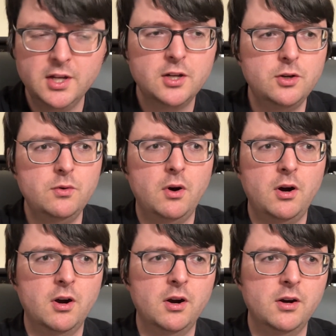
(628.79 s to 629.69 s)
who
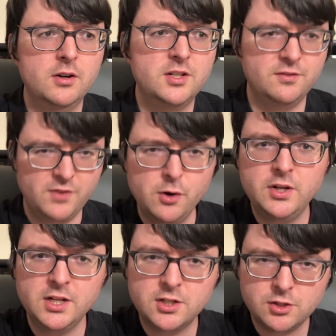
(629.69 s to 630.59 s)
are
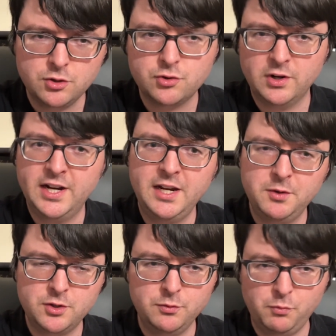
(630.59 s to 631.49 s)
devoted to trying
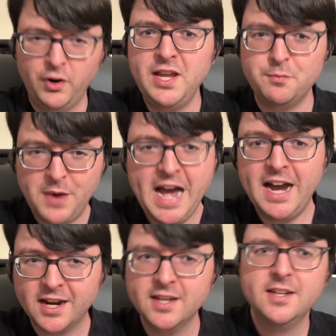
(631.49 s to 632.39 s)
to bring back